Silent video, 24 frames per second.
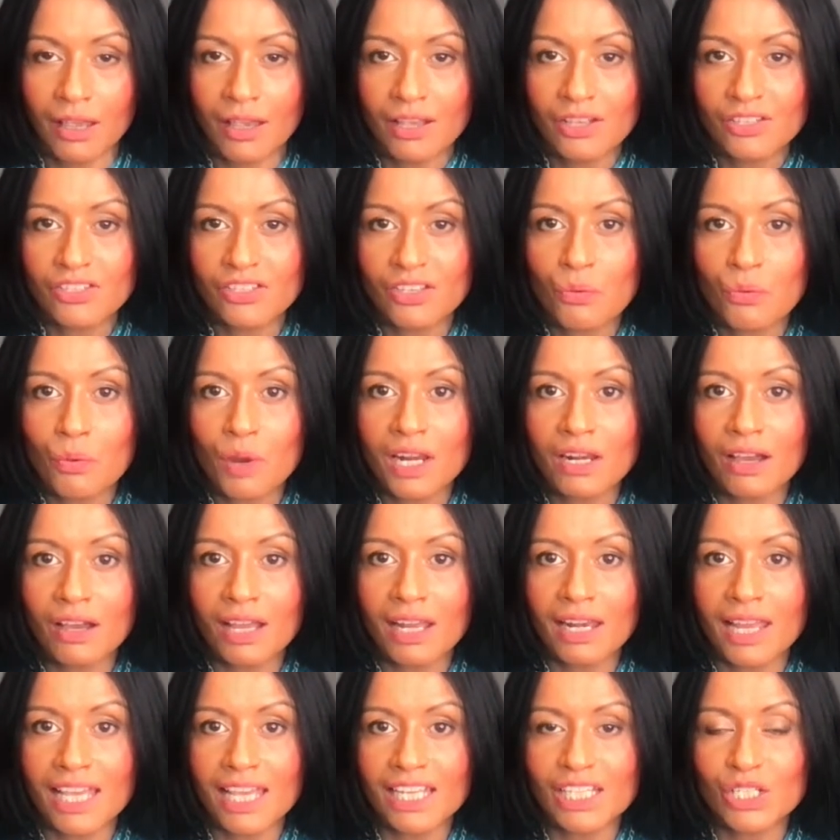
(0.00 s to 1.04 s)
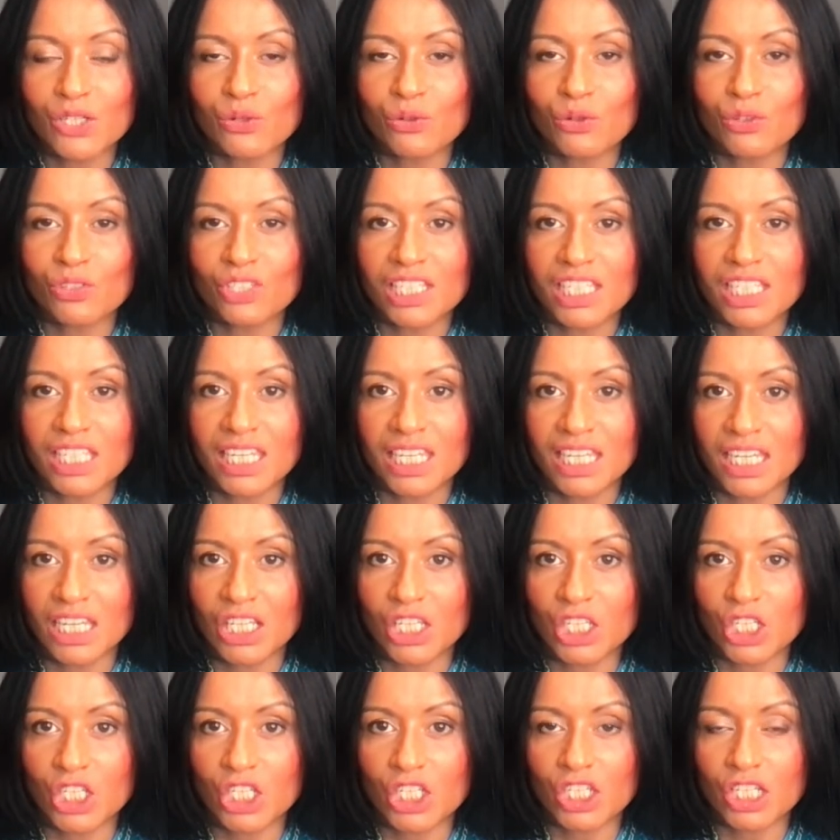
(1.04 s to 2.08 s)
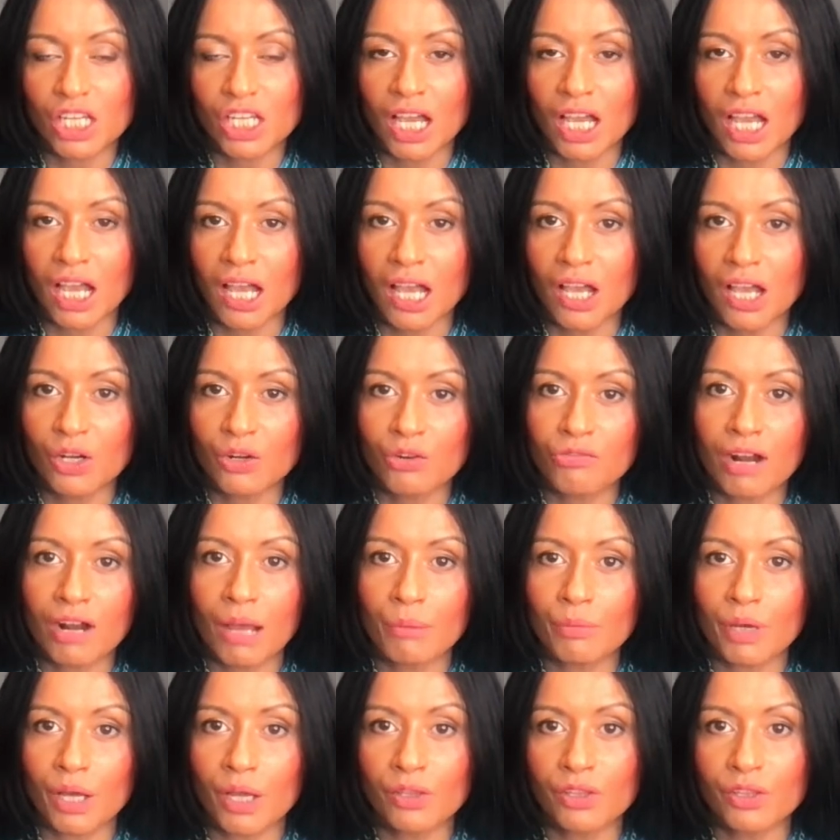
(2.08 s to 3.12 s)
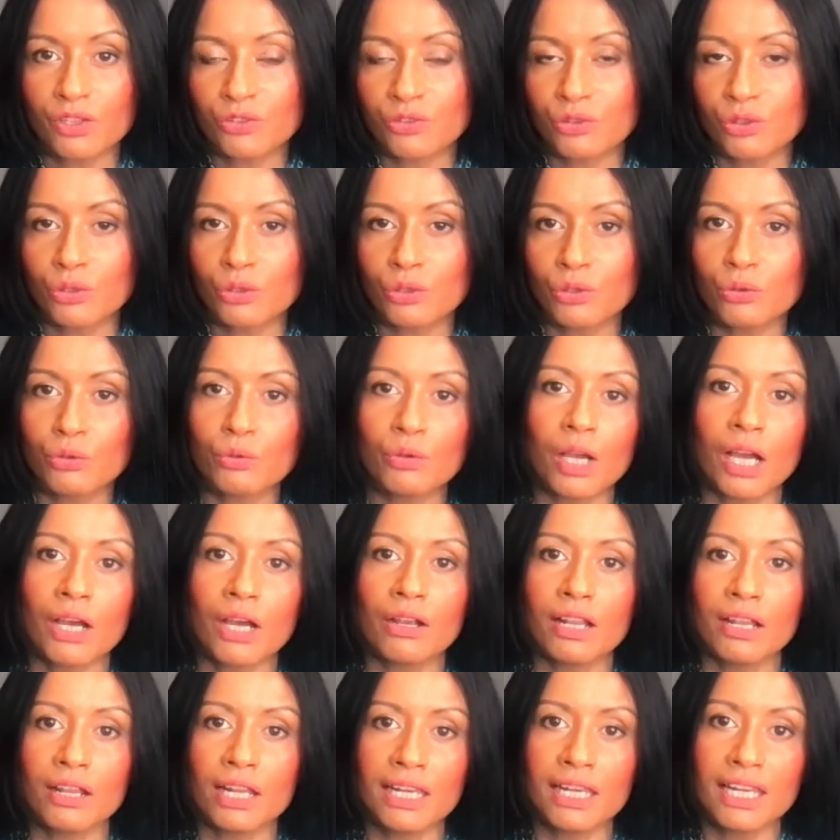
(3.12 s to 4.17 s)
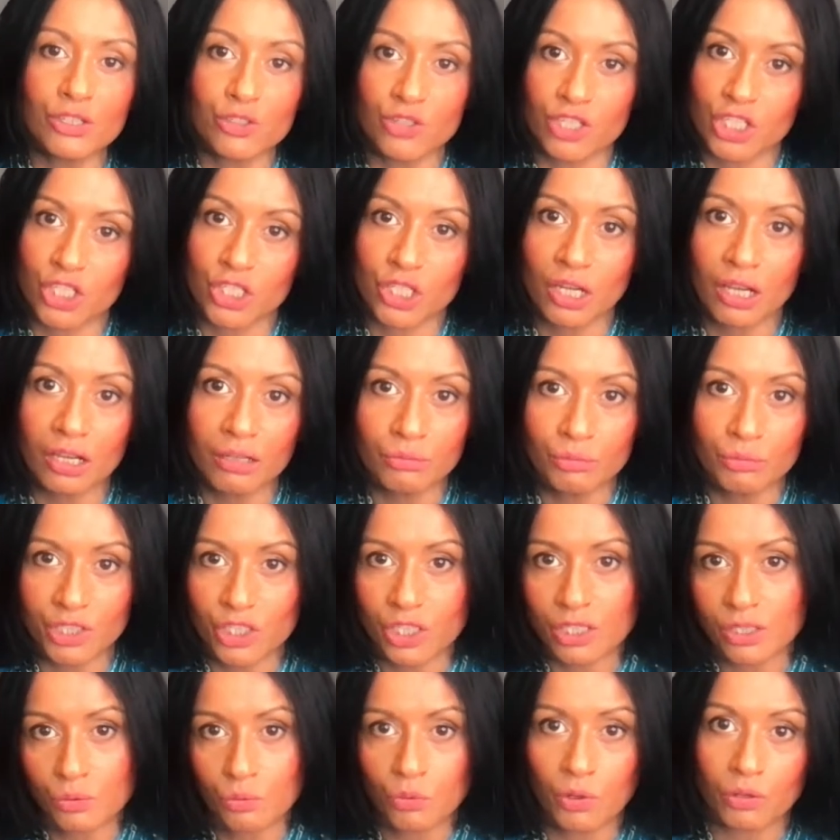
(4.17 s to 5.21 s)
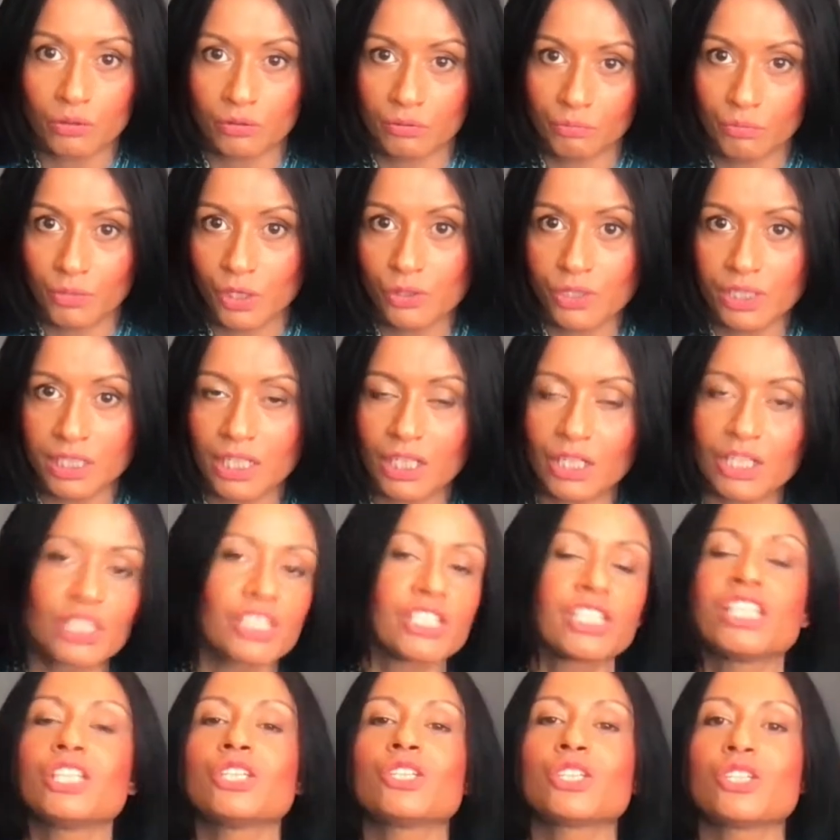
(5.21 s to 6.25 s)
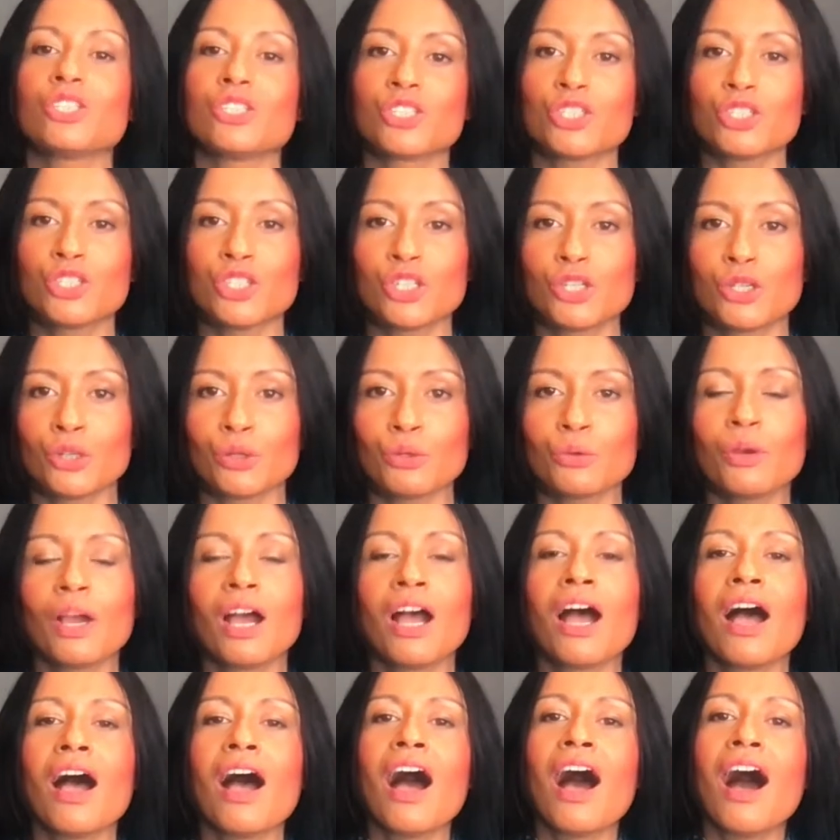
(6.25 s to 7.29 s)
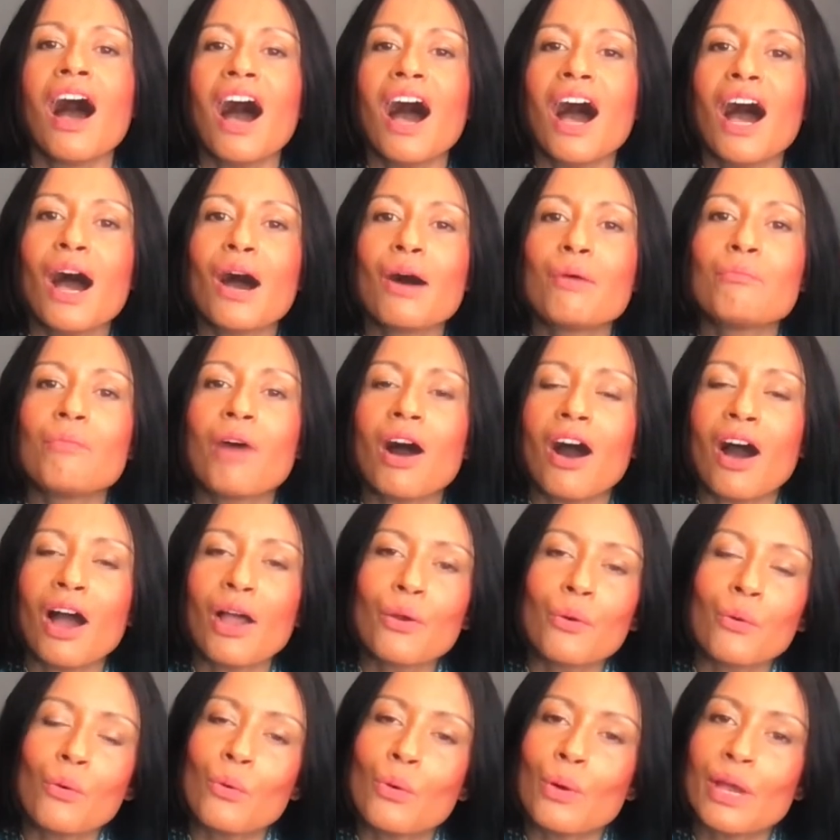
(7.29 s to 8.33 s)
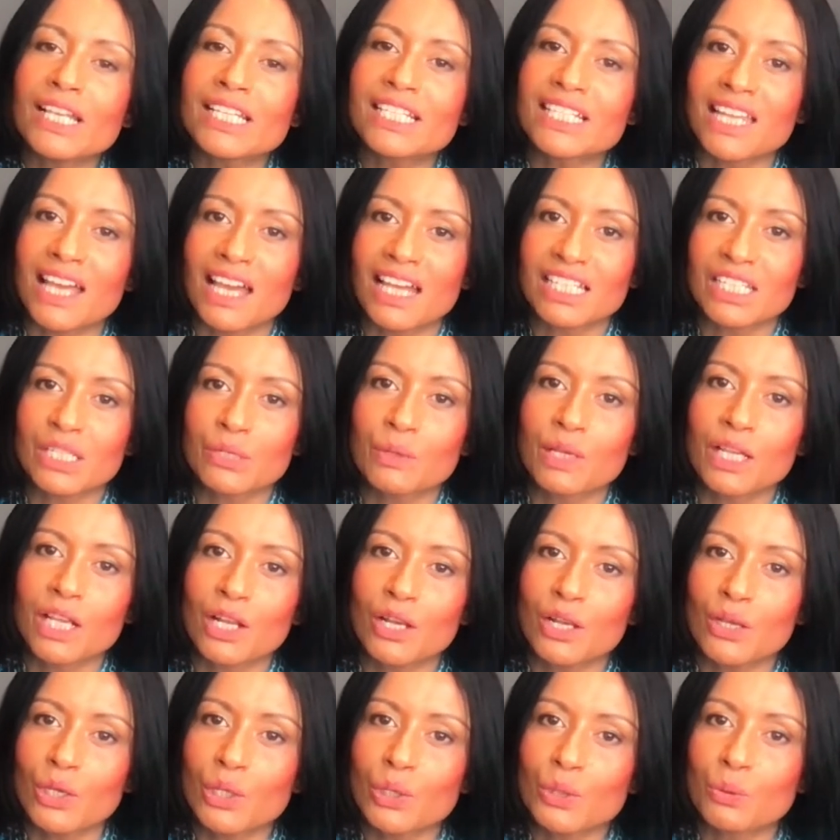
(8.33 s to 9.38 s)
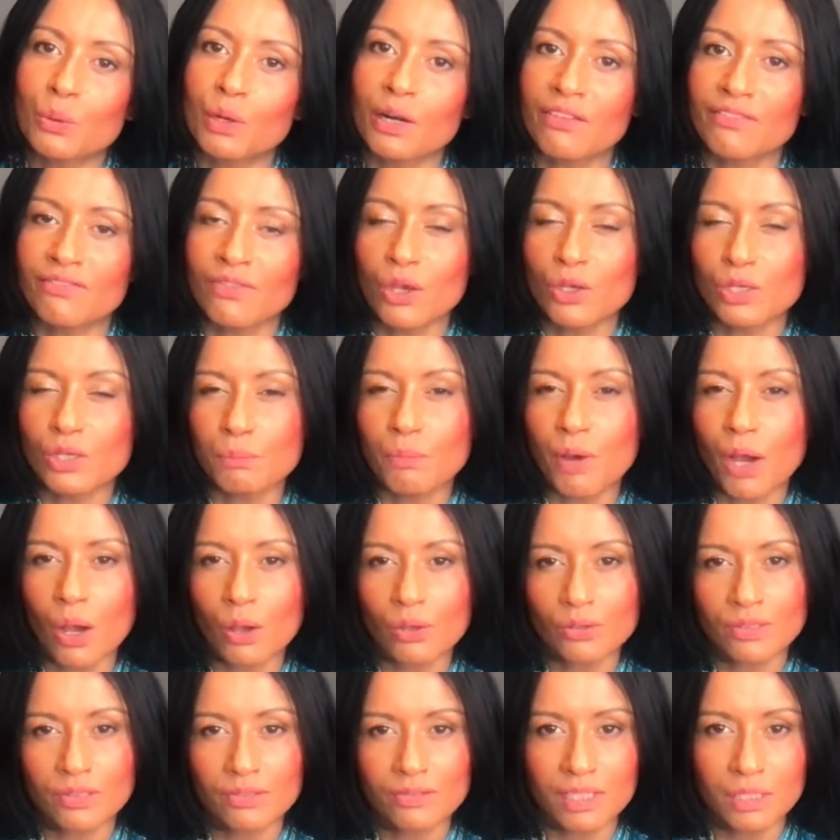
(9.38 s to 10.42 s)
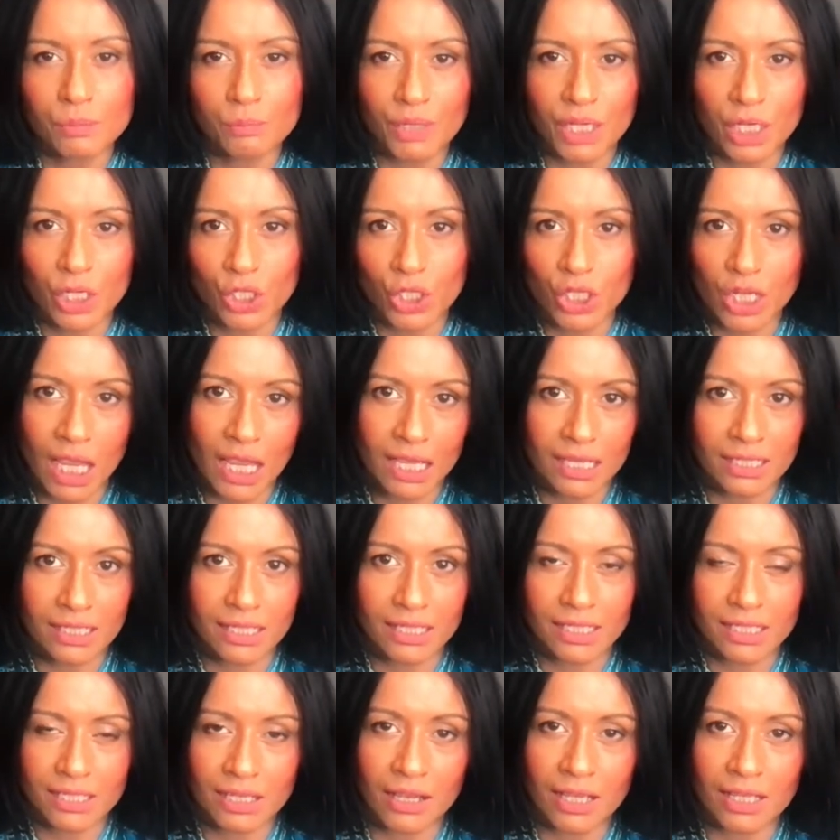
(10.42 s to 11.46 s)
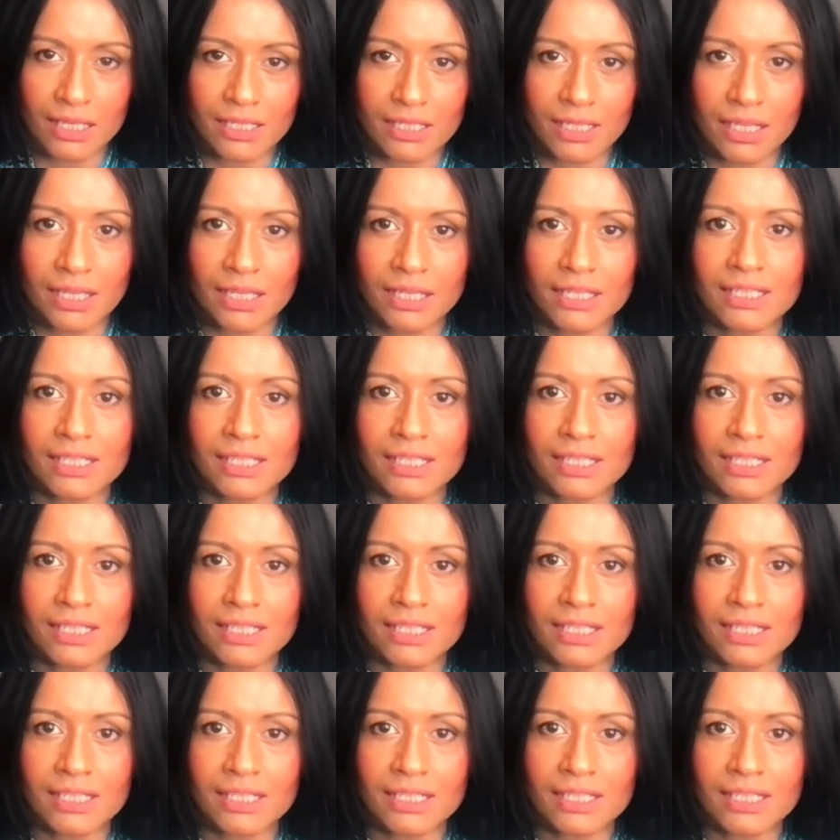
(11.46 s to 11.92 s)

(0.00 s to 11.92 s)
So when I later on teach grammar through literature, which is what most English teachers do, I always like to include one of those parts of speech exercises